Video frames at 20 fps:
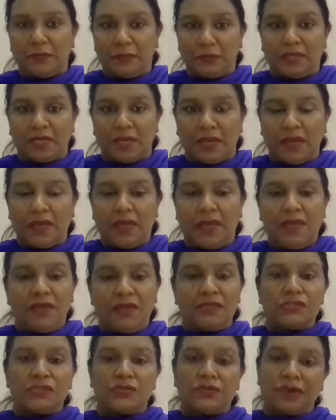Okay,
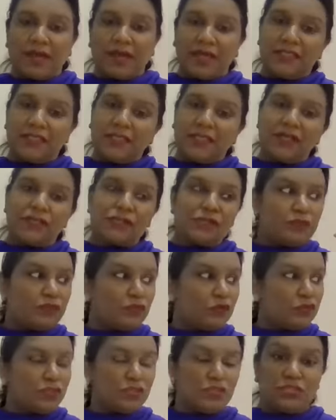so right, yeah, so
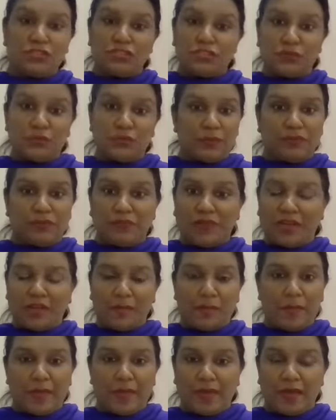of course inches would be
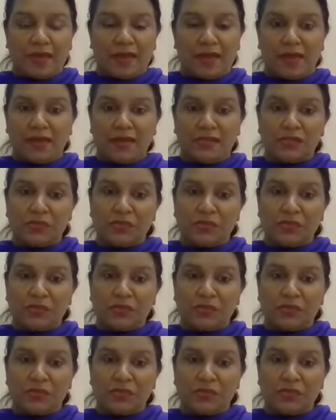very big here,